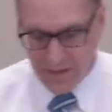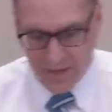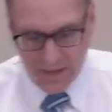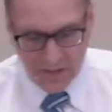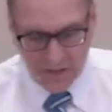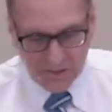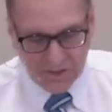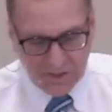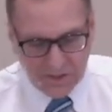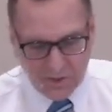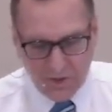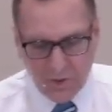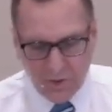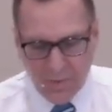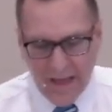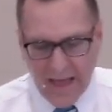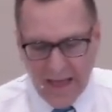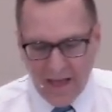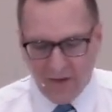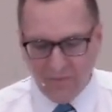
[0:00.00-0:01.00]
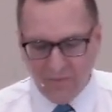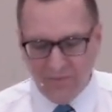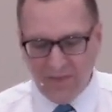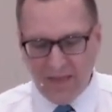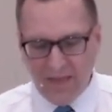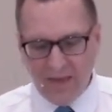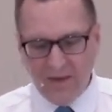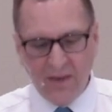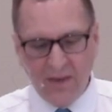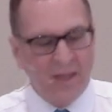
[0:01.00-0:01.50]
And so you have
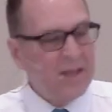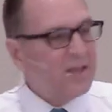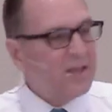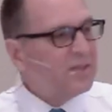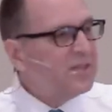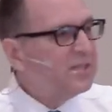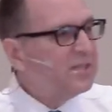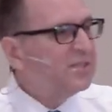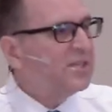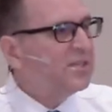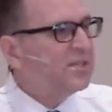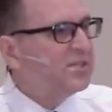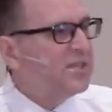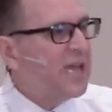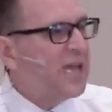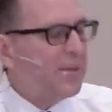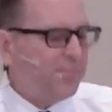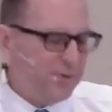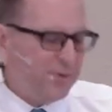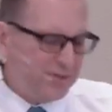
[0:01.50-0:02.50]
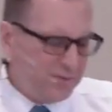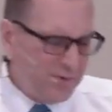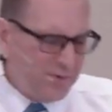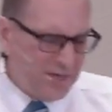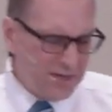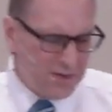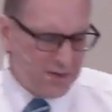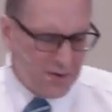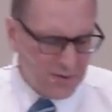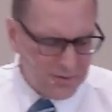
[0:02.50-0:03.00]
then these examples. We
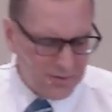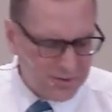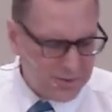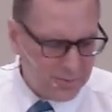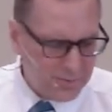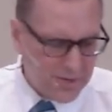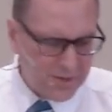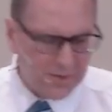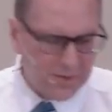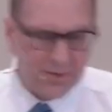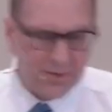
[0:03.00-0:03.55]
can go through other